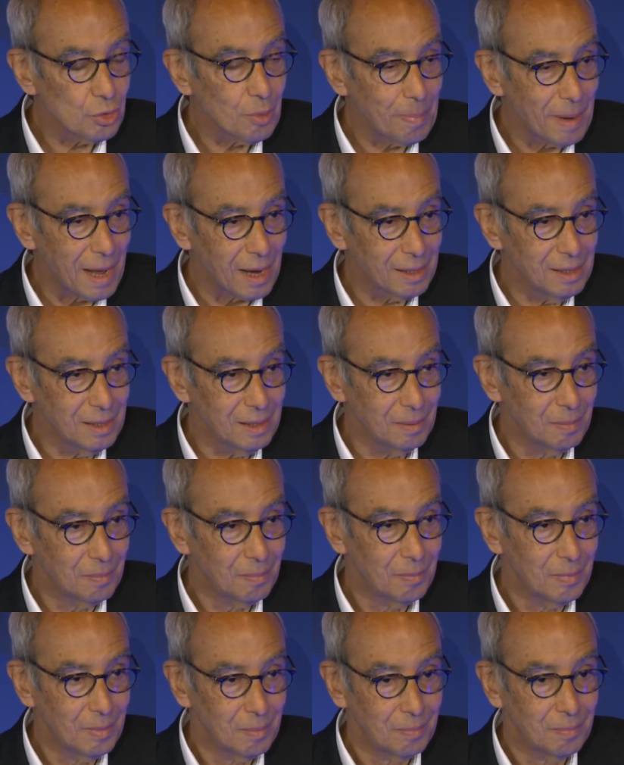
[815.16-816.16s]
the
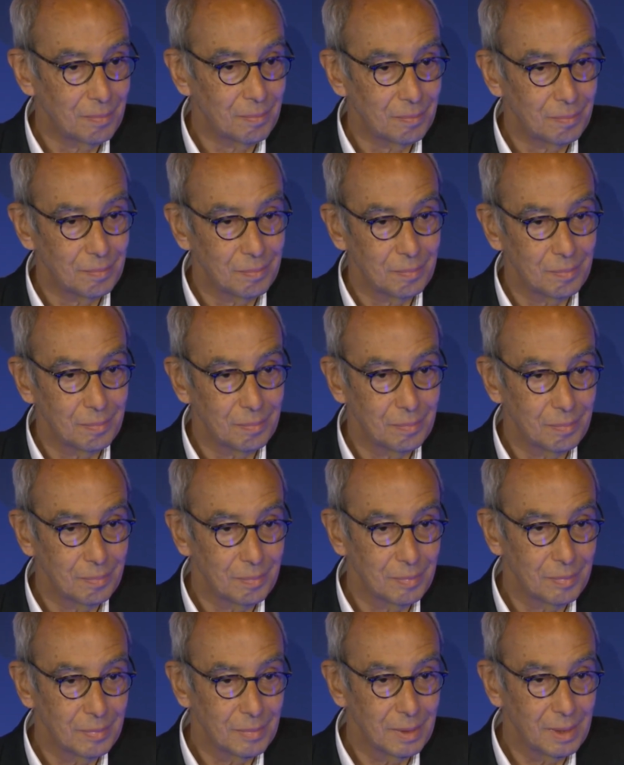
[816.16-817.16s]
Paris Agreement
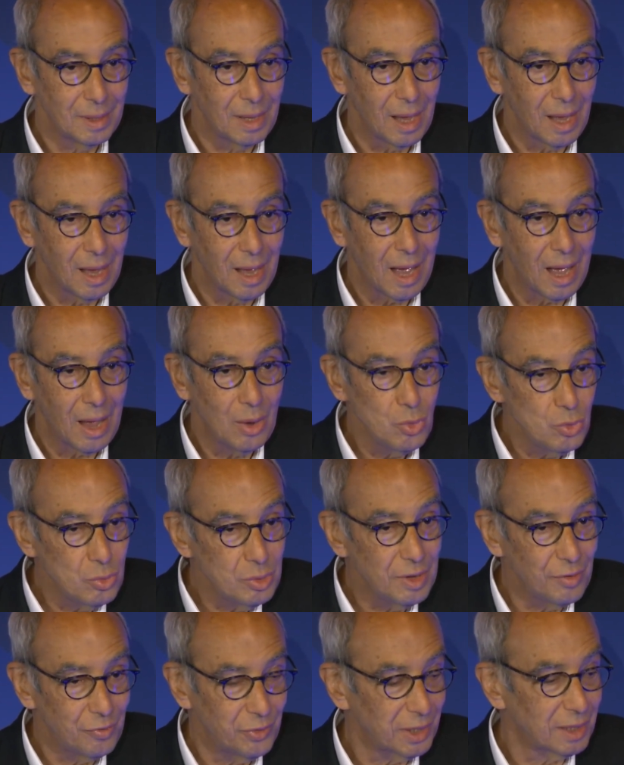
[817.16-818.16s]
or
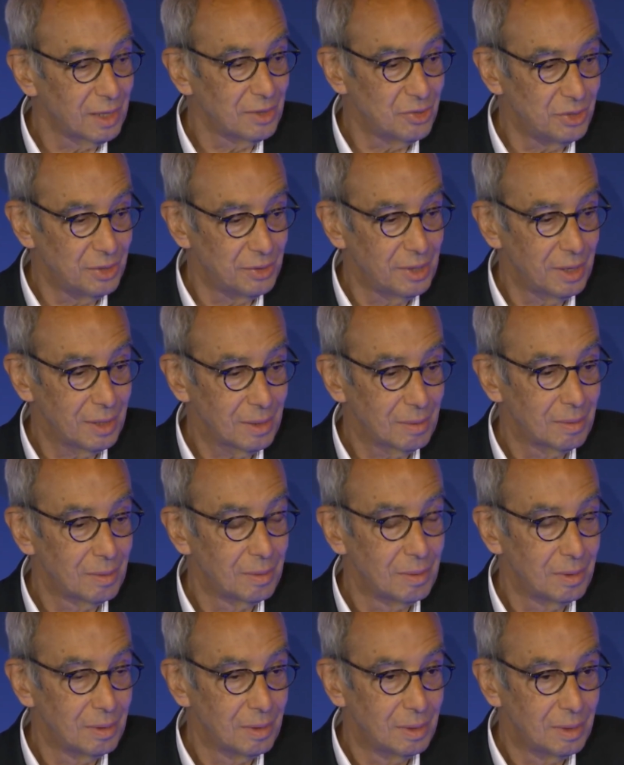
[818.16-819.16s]
Accord
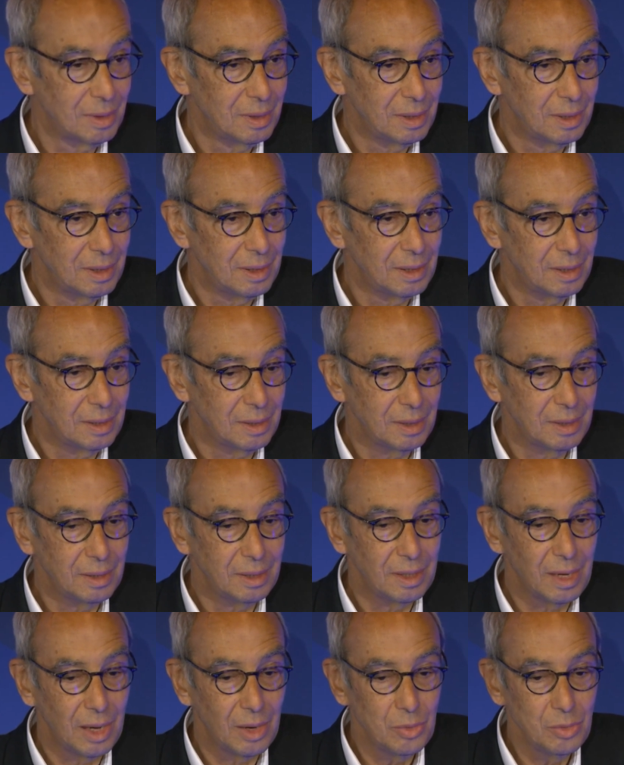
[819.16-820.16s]
has been
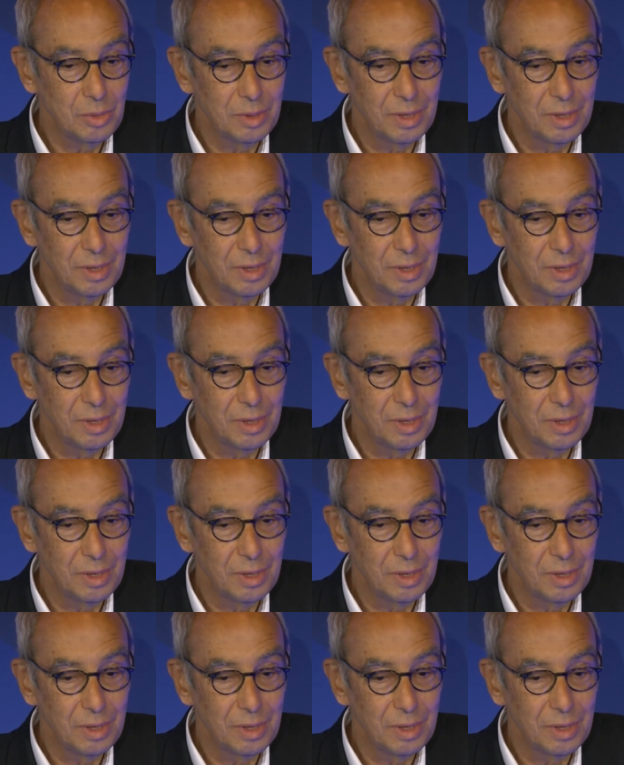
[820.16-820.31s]
effective.